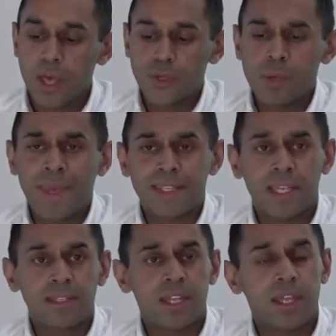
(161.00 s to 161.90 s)
So it makes
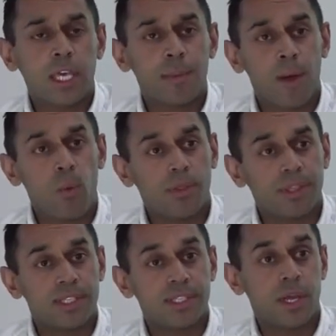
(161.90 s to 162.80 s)
sense to think about what
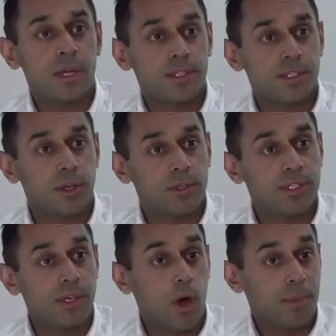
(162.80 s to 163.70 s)
the stance on
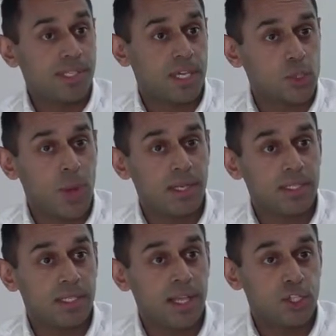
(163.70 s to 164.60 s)

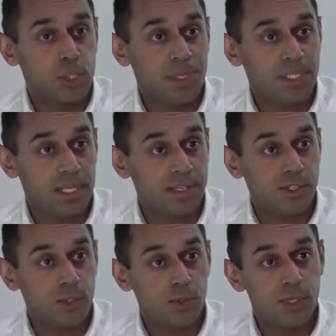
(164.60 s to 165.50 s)
homosexuality and LGBT
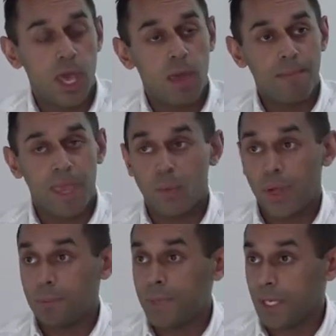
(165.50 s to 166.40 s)
issues may
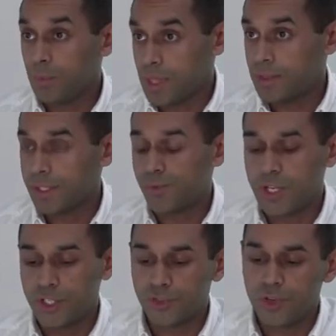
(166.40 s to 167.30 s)
well be within this
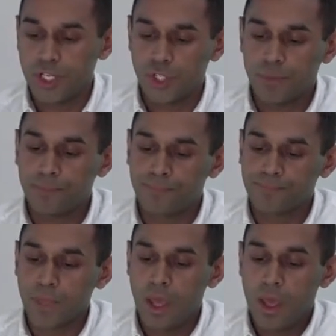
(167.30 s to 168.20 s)
religious tradition.
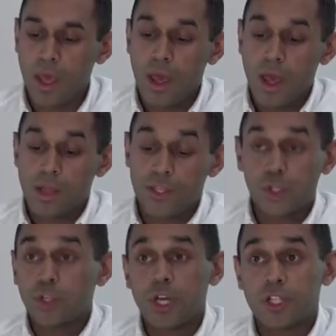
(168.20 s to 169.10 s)
The
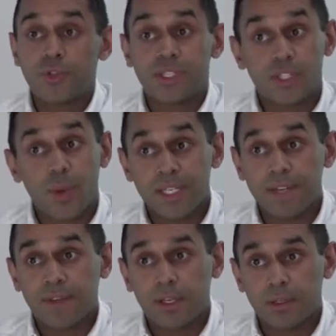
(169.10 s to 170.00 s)
short answer is it's quite
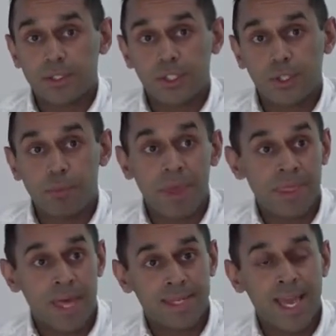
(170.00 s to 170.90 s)
difficult to
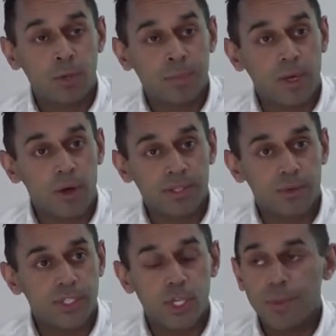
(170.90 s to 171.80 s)
pin that down because
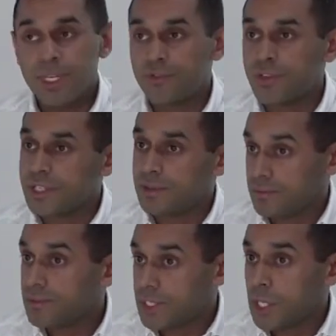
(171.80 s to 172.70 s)
there are so many different
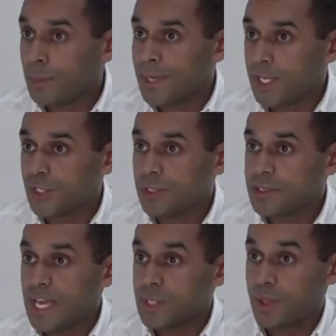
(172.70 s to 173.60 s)

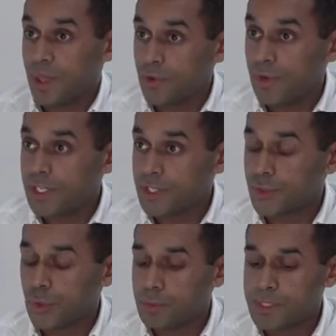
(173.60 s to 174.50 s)
denominations, as with other
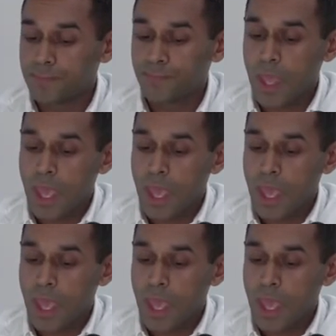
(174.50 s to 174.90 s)
religious groups,